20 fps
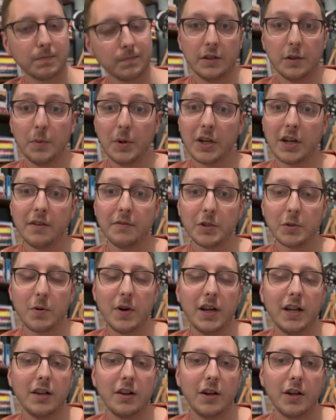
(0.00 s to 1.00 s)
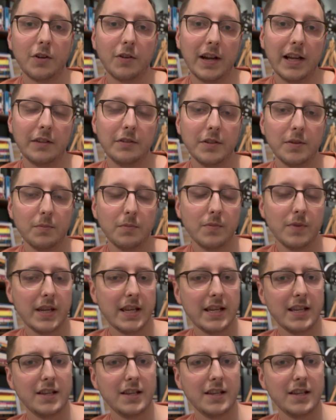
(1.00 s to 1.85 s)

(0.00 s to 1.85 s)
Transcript: The book covers quite a lot of ground and we